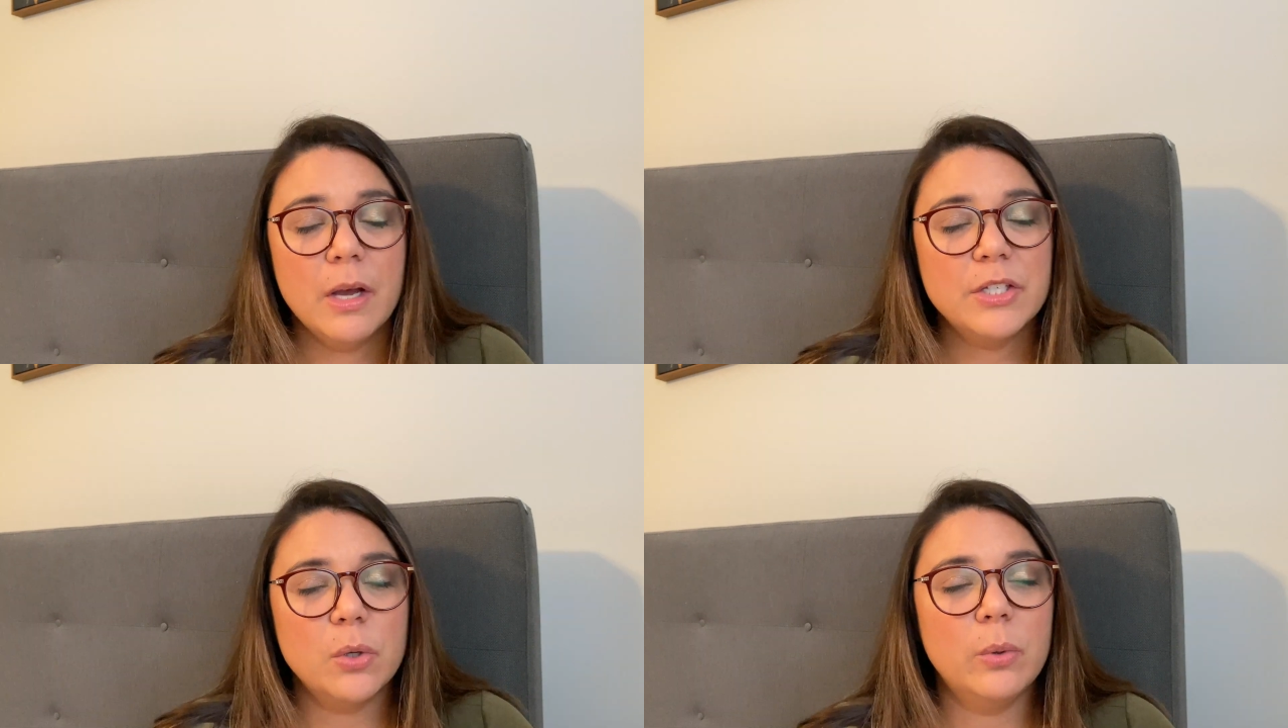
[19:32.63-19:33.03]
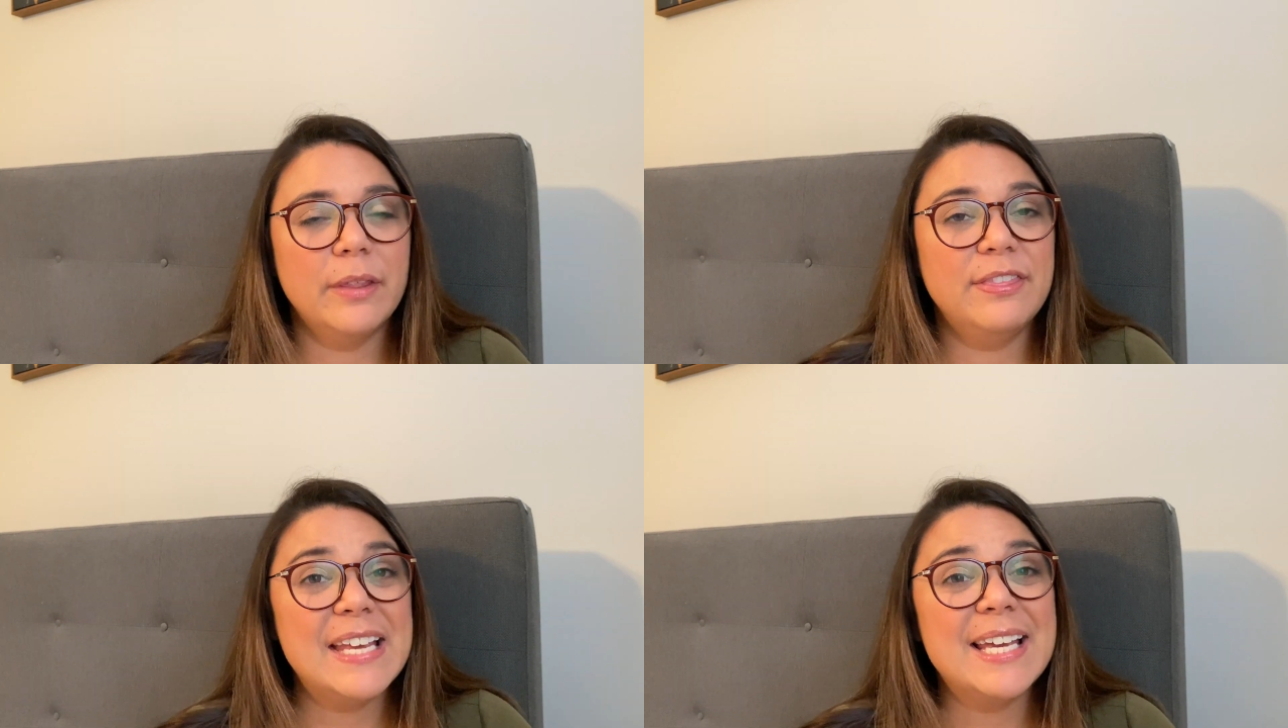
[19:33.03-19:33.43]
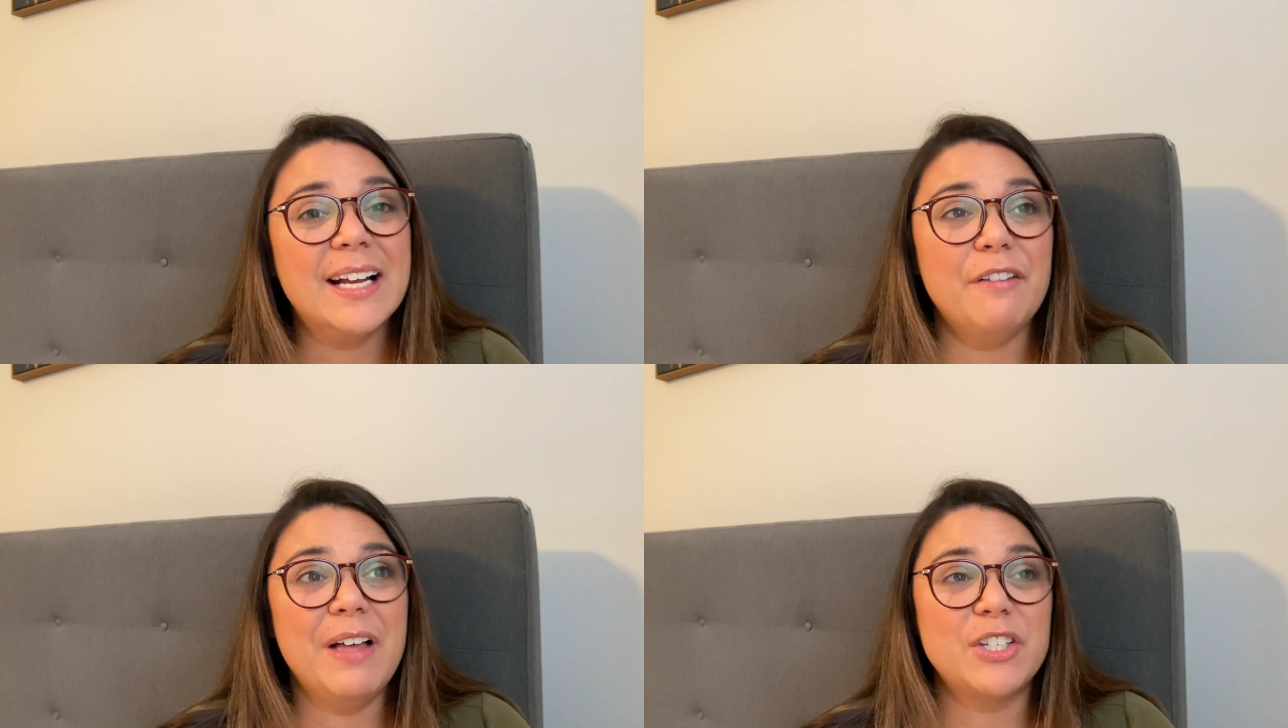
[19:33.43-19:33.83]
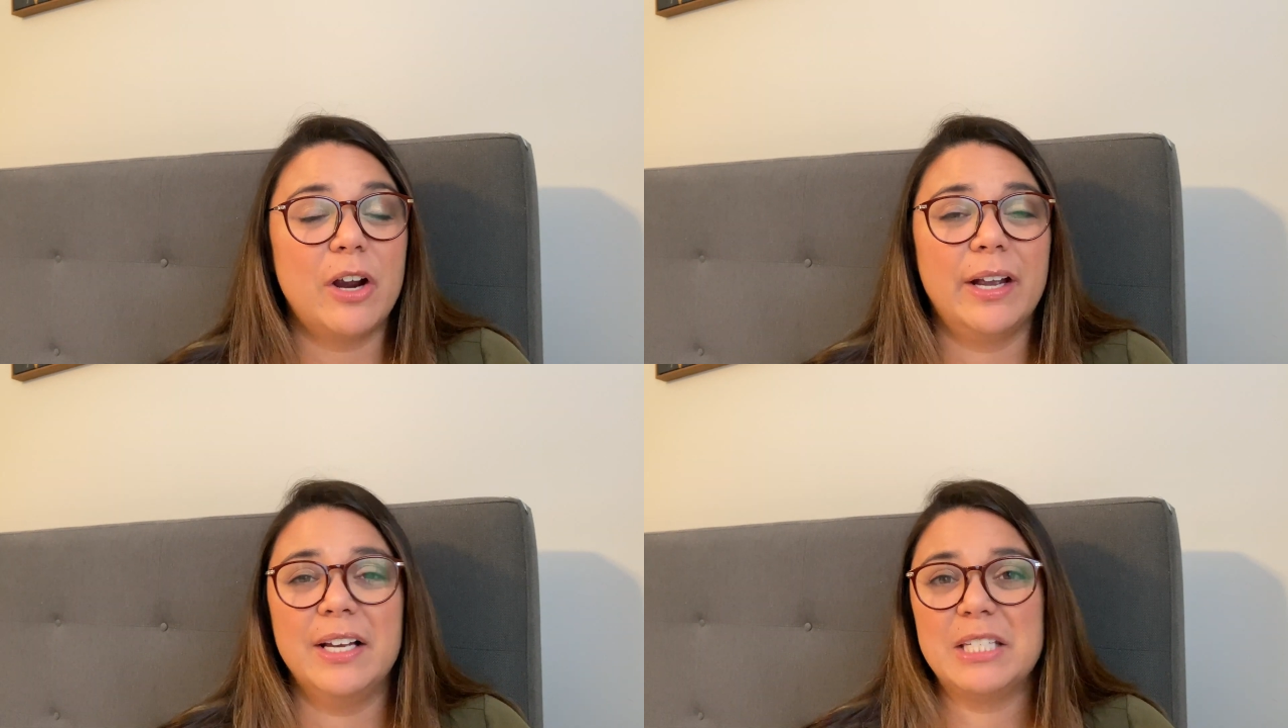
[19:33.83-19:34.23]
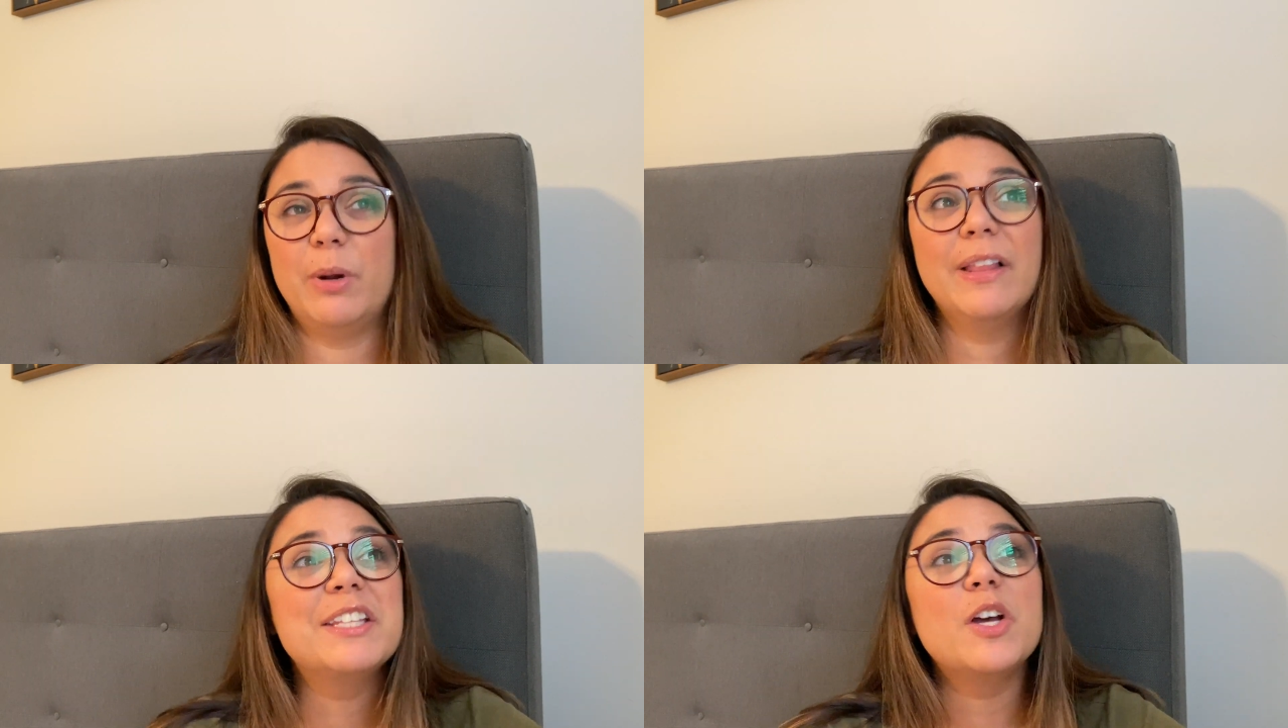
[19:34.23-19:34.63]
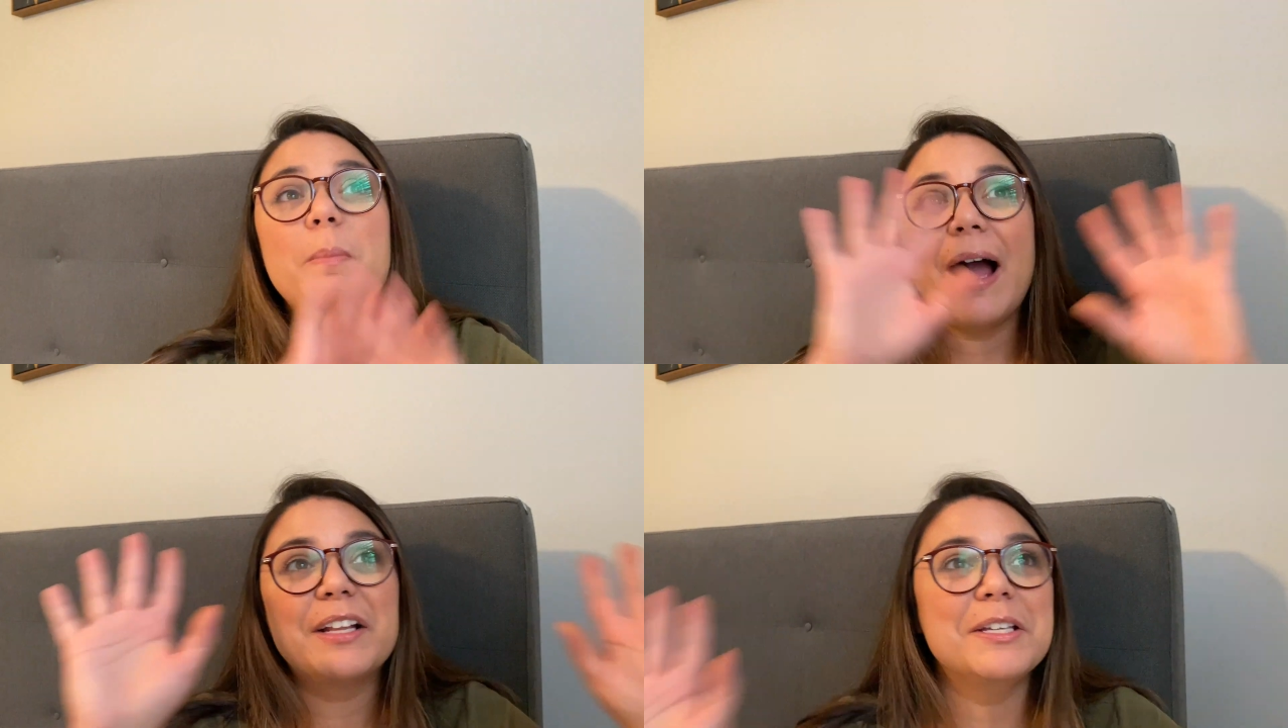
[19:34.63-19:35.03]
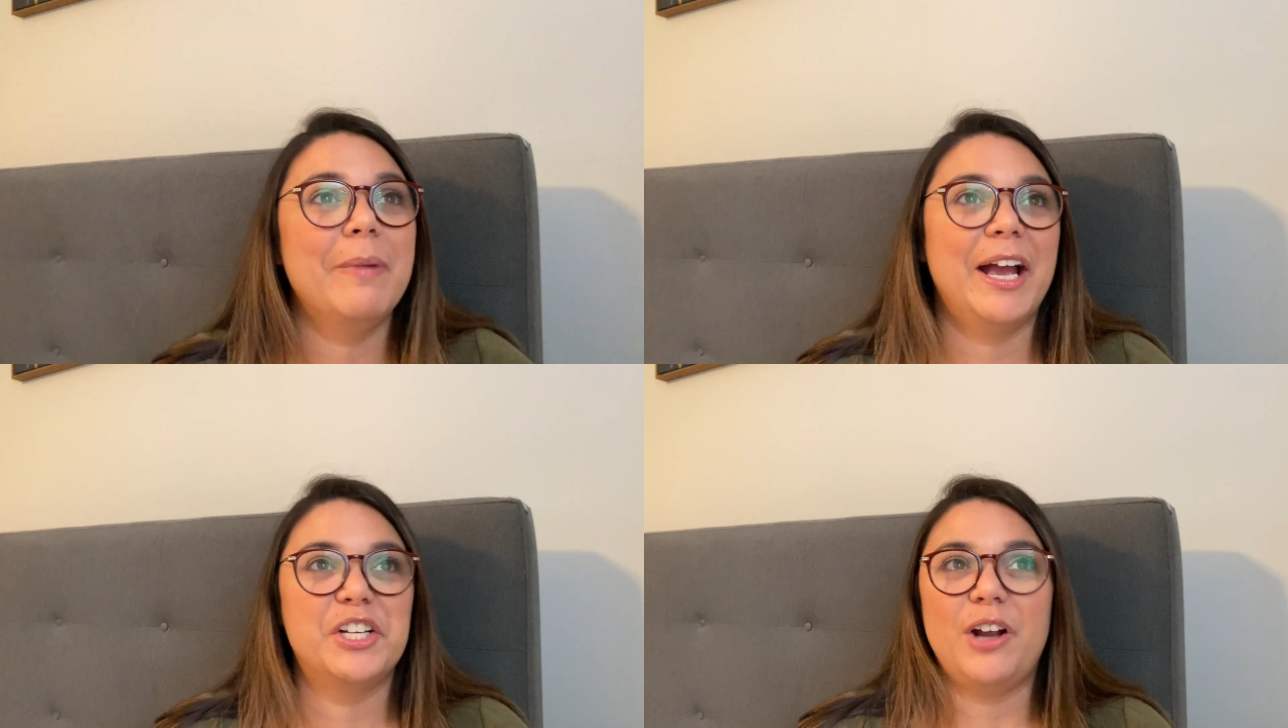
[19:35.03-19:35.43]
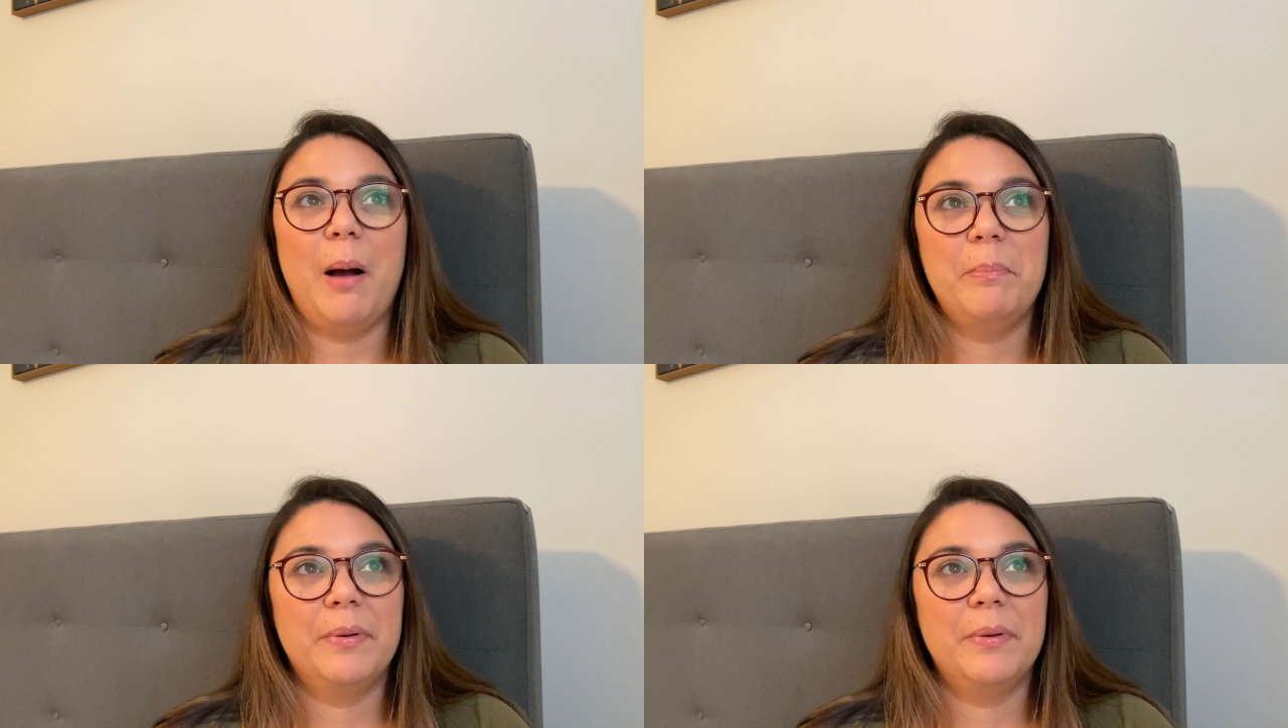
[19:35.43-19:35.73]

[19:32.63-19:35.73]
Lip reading: So thinking of that target customer, let's go back to my shop